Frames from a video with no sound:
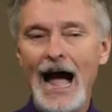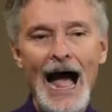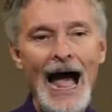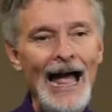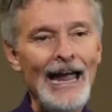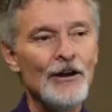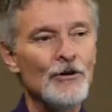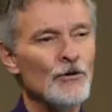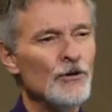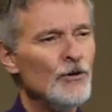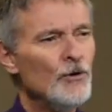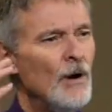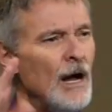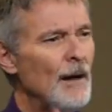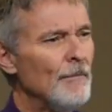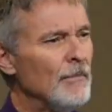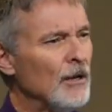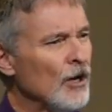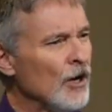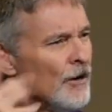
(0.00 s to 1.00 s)
I grew
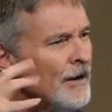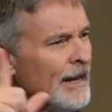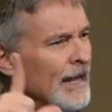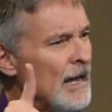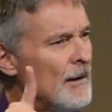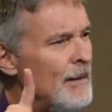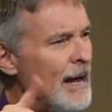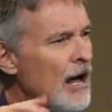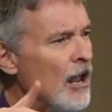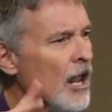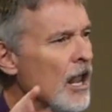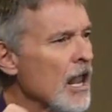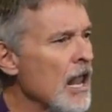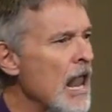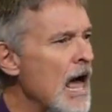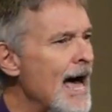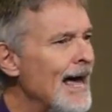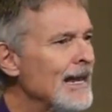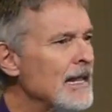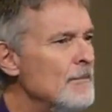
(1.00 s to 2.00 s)
up learning about
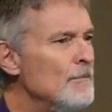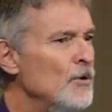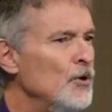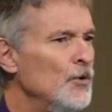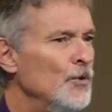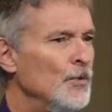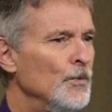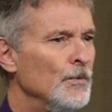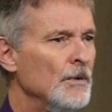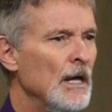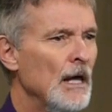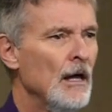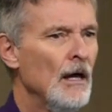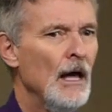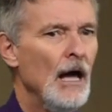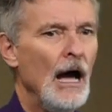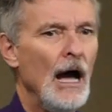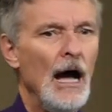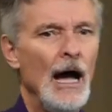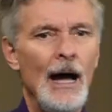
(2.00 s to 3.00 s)
Lottie Moon,
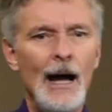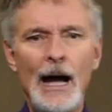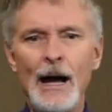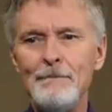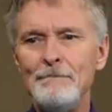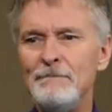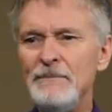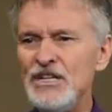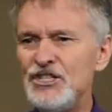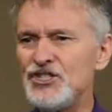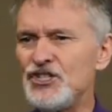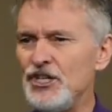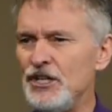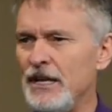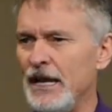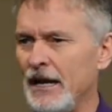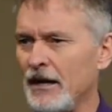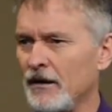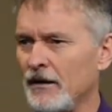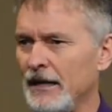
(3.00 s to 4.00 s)
a
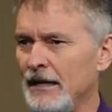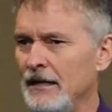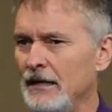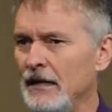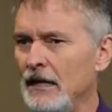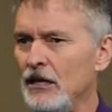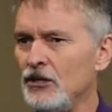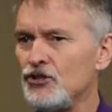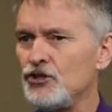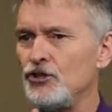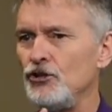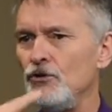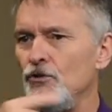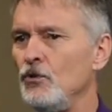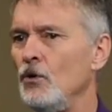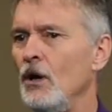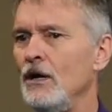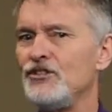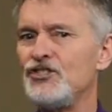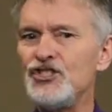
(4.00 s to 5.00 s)
missionary
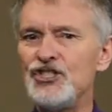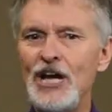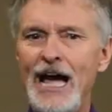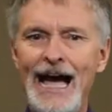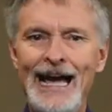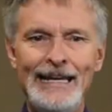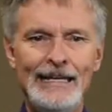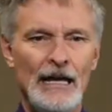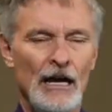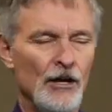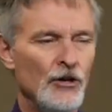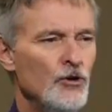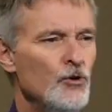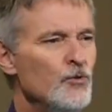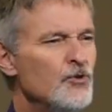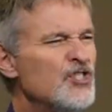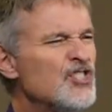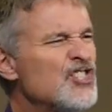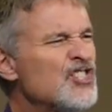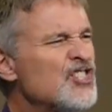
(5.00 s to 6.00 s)
to China,
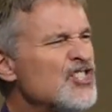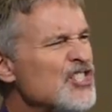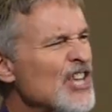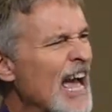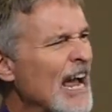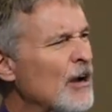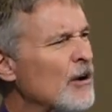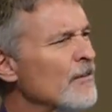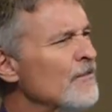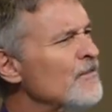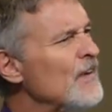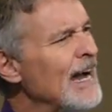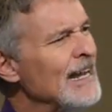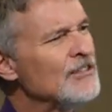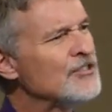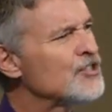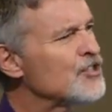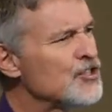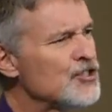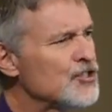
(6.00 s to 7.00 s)
who
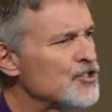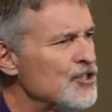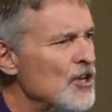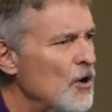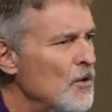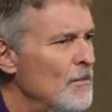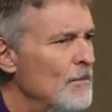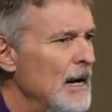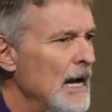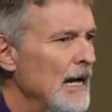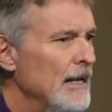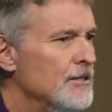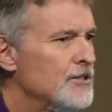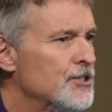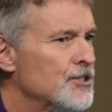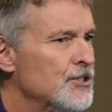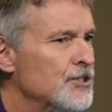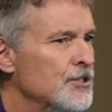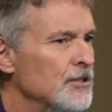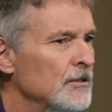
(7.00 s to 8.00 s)
sacrificed so
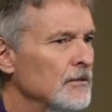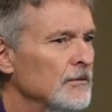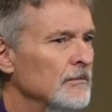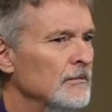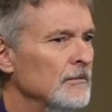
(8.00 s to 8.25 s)
much.